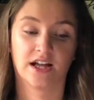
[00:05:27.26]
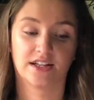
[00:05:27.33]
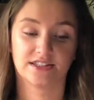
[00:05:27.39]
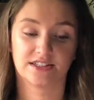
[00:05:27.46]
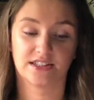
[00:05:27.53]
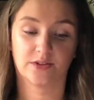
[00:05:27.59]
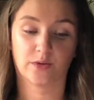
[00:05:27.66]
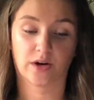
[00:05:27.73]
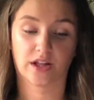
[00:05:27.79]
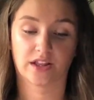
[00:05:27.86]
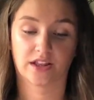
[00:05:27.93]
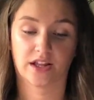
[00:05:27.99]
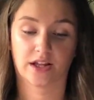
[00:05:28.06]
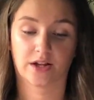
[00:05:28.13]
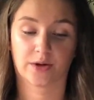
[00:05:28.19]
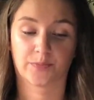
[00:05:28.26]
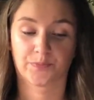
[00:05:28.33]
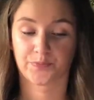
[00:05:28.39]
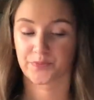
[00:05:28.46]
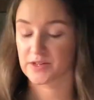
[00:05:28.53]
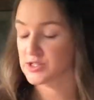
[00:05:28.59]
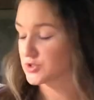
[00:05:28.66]
and see what I think.
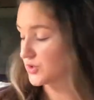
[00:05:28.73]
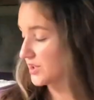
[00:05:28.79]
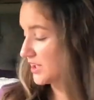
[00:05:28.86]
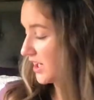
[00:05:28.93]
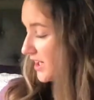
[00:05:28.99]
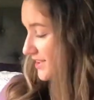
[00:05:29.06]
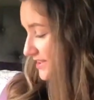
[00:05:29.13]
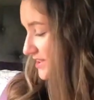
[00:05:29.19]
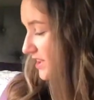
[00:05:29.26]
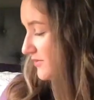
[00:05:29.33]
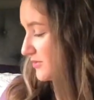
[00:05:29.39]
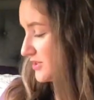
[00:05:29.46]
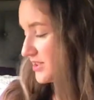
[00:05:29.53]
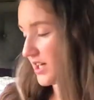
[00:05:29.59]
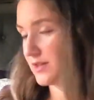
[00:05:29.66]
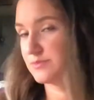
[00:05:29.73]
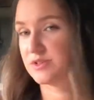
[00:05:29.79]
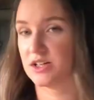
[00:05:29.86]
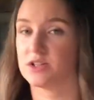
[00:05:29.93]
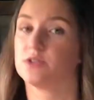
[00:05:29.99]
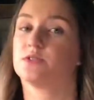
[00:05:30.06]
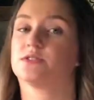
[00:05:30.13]
So the next several times
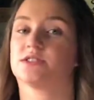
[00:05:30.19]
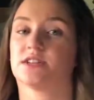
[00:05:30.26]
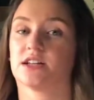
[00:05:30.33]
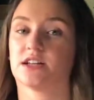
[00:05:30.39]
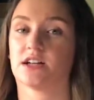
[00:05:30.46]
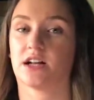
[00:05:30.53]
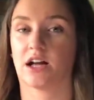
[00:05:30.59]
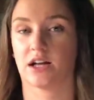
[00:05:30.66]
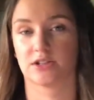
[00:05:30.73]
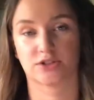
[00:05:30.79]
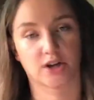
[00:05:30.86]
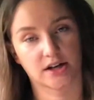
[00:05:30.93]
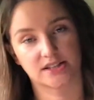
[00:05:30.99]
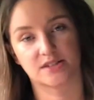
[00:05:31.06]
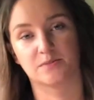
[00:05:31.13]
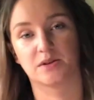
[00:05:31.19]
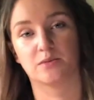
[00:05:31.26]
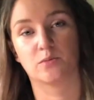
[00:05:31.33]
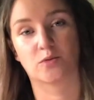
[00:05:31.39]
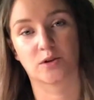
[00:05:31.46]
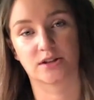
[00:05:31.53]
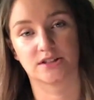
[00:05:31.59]
I used it, I tried to be
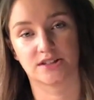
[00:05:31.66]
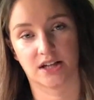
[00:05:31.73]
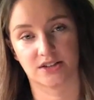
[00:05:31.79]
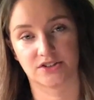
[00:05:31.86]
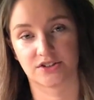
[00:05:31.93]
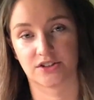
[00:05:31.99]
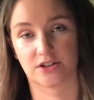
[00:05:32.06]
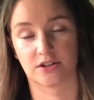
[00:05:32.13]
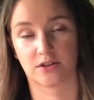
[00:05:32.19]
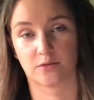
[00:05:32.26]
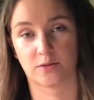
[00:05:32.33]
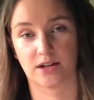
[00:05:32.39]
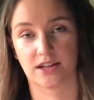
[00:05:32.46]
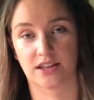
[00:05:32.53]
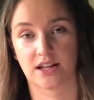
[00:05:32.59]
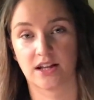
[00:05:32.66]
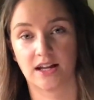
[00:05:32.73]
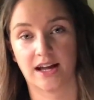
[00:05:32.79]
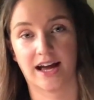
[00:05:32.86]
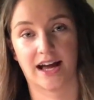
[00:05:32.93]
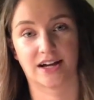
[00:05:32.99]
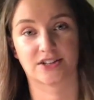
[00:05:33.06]
more intentional with
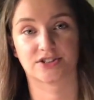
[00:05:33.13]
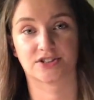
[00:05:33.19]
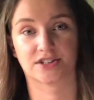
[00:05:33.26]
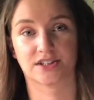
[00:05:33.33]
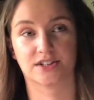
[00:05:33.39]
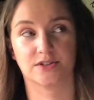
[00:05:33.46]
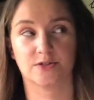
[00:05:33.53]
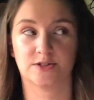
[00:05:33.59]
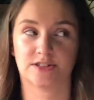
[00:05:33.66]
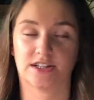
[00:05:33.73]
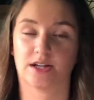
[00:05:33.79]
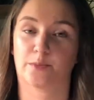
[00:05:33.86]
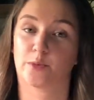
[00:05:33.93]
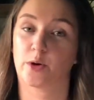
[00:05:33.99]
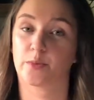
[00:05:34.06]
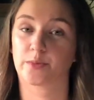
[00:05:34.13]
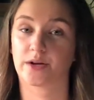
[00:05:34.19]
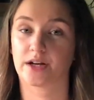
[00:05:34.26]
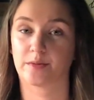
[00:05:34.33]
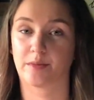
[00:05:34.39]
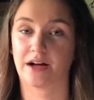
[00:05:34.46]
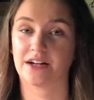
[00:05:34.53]
actually using
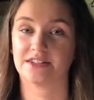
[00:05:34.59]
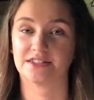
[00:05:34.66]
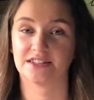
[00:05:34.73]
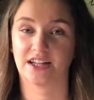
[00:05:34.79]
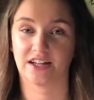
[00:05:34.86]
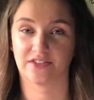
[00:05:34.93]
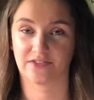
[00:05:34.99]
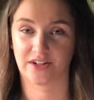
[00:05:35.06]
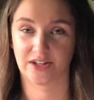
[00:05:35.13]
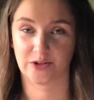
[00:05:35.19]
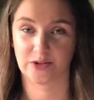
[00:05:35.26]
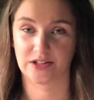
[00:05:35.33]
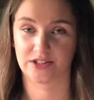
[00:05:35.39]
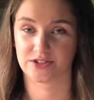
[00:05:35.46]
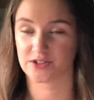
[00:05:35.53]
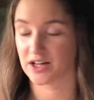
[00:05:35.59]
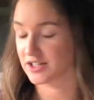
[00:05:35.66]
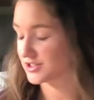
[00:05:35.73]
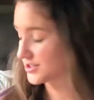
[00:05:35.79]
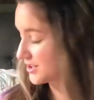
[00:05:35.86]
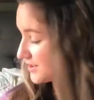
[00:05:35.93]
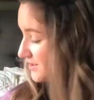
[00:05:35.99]
appropriate amounts and following the
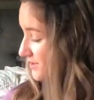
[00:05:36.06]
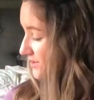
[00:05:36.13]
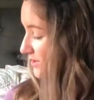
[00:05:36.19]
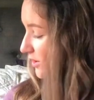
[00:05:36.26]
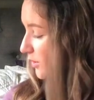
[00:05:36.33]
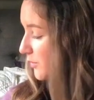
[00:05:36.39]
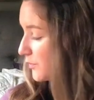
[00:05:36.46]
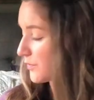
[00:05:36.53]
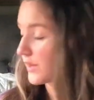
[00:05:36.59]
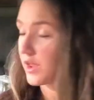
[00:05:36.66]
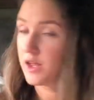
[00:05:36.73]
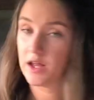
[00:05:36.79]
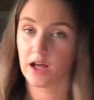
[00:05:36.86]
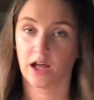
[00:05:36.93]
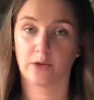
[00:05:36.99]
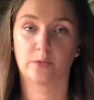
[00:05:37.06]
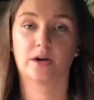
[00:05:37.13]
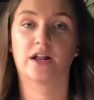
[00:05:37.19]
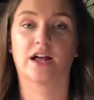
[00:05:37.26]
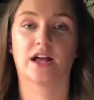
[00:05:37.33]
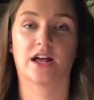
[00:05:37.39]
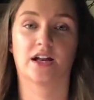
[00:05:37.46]
directions. So I
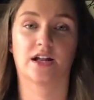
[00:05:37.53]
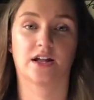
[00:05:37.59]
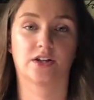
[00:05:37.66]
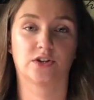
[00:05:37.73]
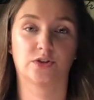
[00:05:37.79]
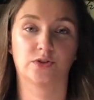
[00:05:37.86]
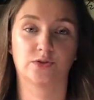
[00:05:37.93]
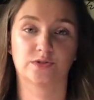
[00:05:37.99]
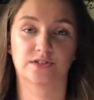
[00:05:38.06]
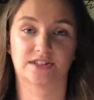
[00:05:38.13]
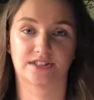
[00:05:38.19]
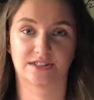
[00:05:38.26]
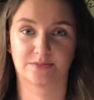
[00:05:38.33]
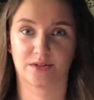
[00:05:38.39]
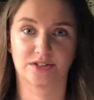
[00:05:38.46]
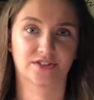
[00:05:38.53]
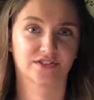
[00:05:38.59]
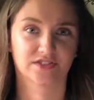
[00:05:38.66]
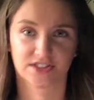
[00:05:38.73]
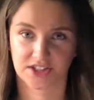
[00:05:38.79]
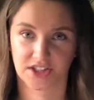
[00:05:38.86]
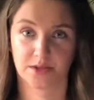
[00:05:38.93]
went ahead and used as much
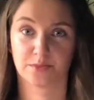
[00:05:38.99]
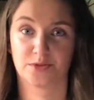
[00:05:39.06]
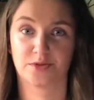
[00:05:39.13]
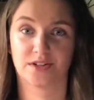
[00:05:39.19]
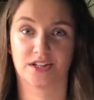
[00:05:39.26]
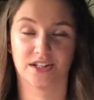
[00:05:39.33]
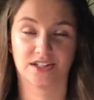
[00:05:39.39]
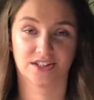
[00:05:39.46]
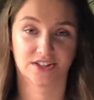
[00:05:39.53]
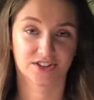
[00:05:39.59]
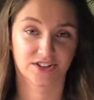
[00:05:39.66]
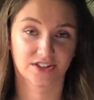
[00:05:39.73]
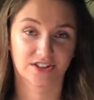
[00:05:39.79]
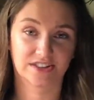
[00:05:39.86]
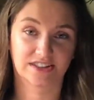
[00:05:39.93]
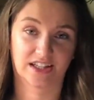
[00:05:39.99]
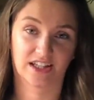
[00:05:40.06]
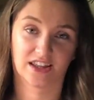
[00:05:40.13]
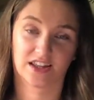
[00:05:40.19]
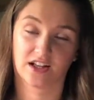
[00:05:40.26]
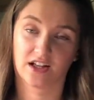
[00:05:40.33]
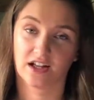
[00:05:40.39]
of the shampoo and conditioner as
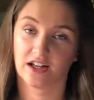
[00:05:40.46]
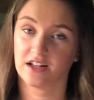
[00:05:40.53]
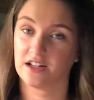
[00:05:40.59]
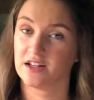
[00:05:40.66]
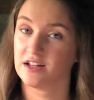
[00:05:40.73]
I thought